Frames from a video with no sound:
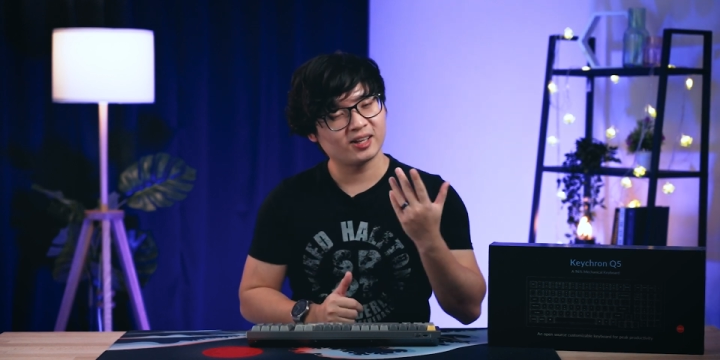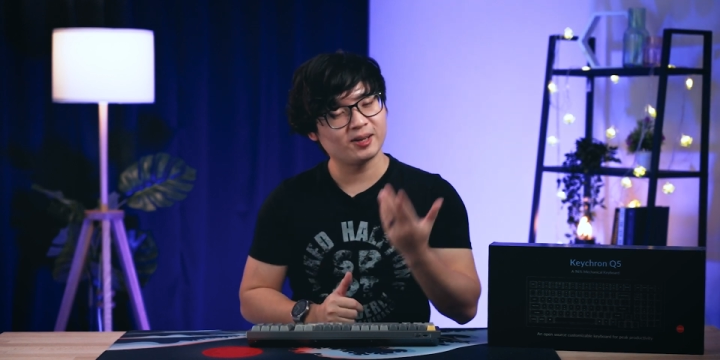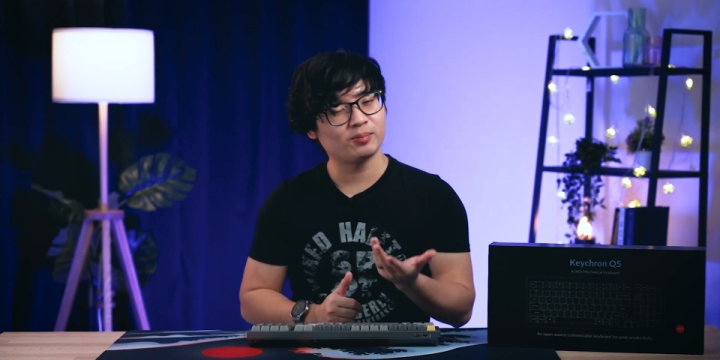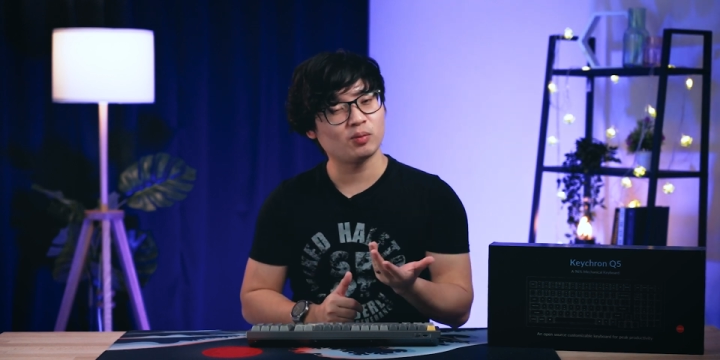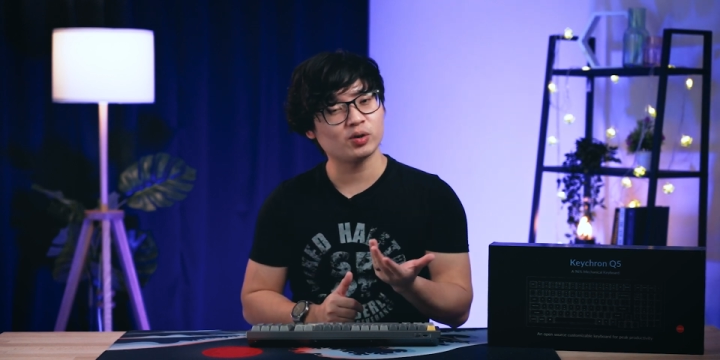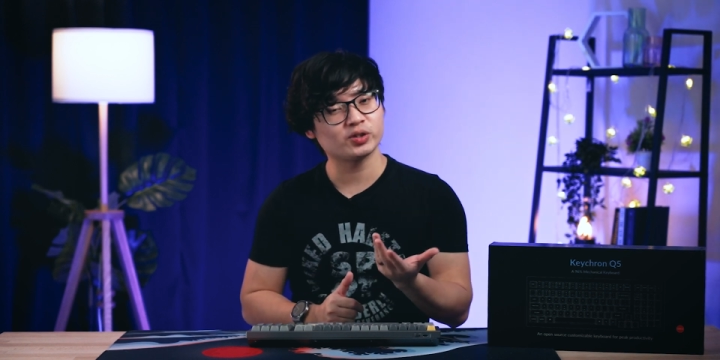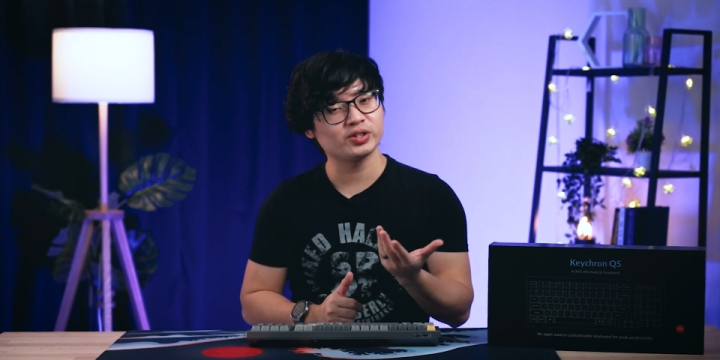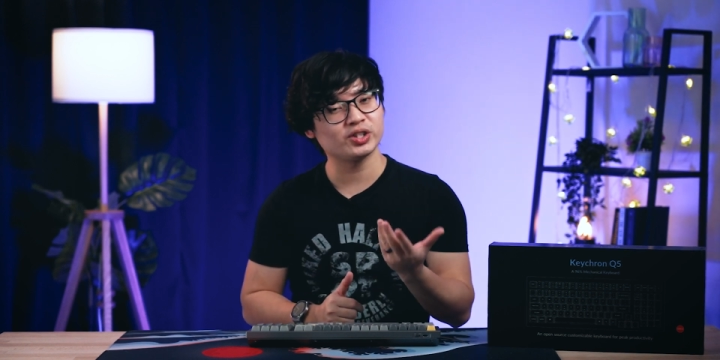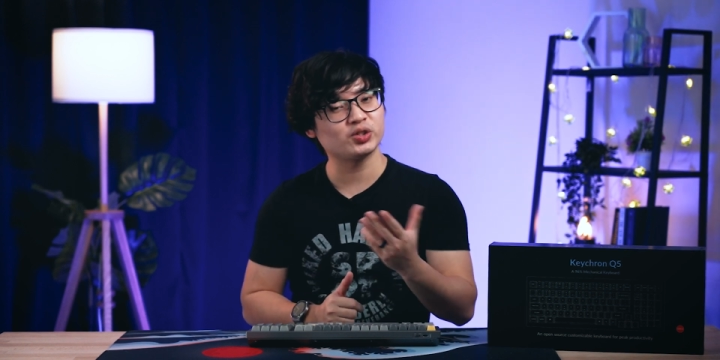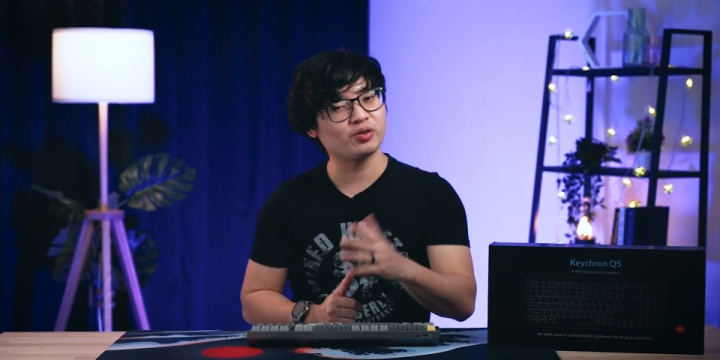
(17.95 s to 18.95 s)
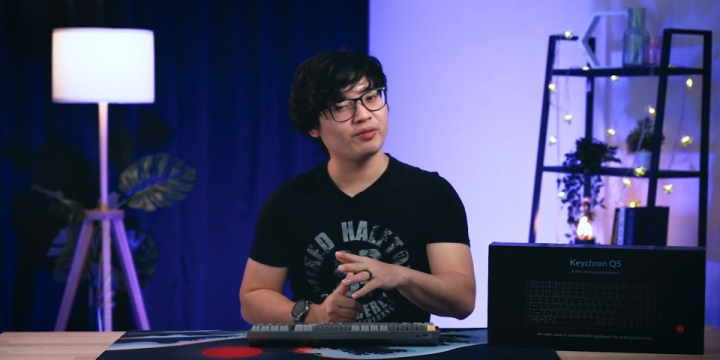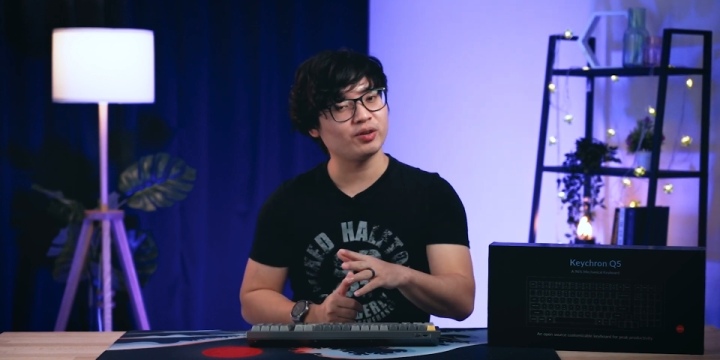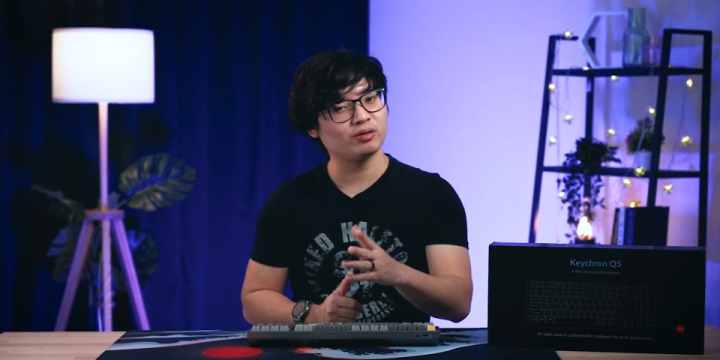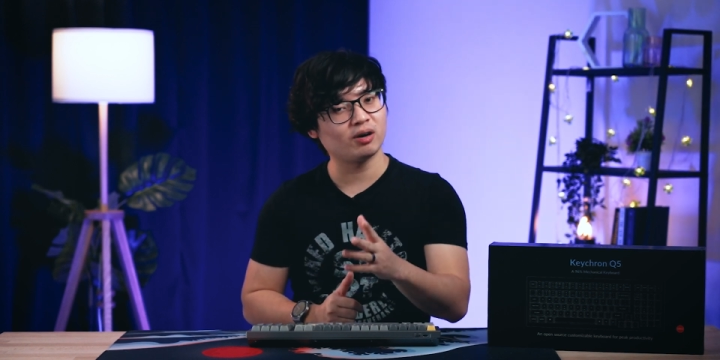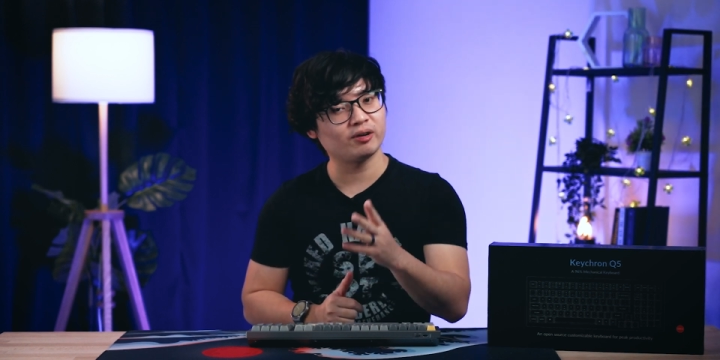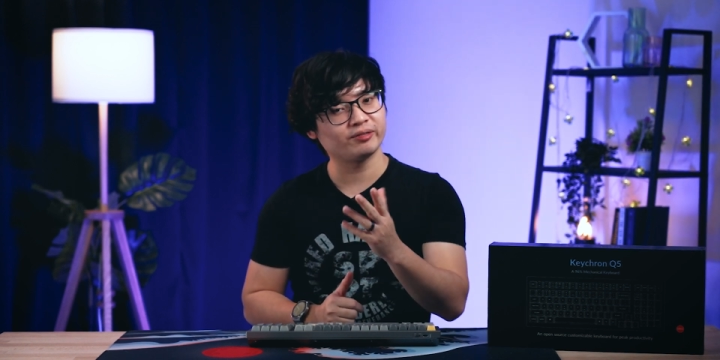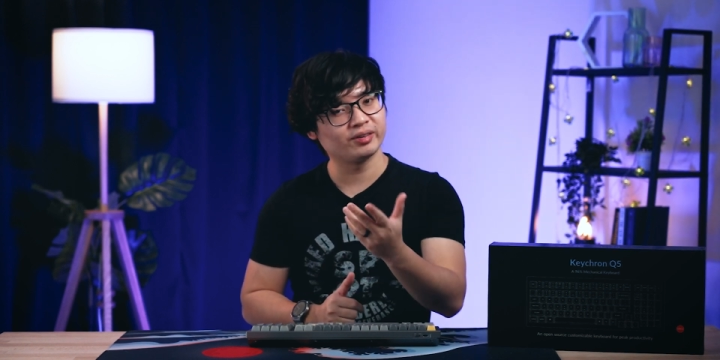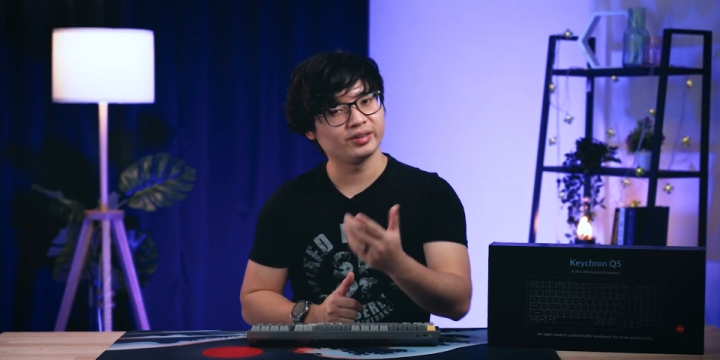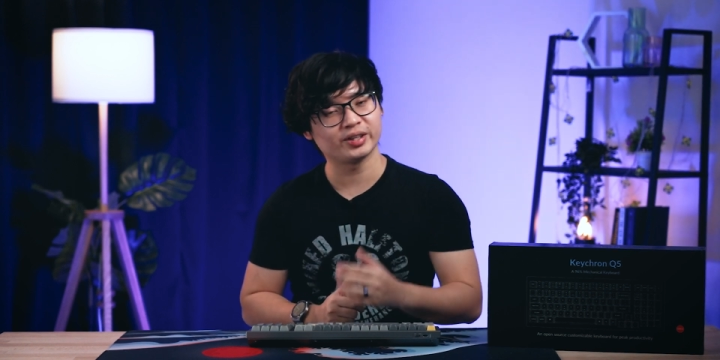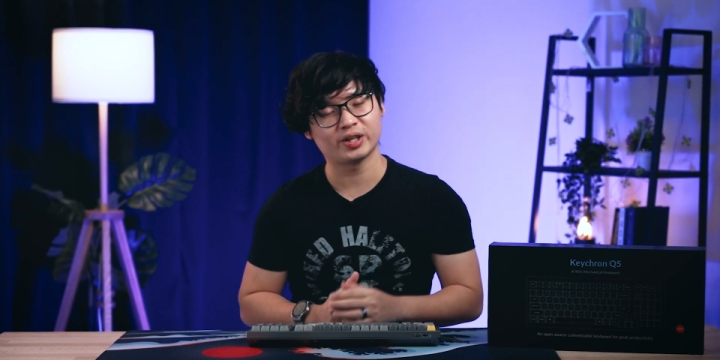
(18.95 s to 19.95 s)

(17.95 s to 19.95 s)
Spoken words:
keep on watching this review of the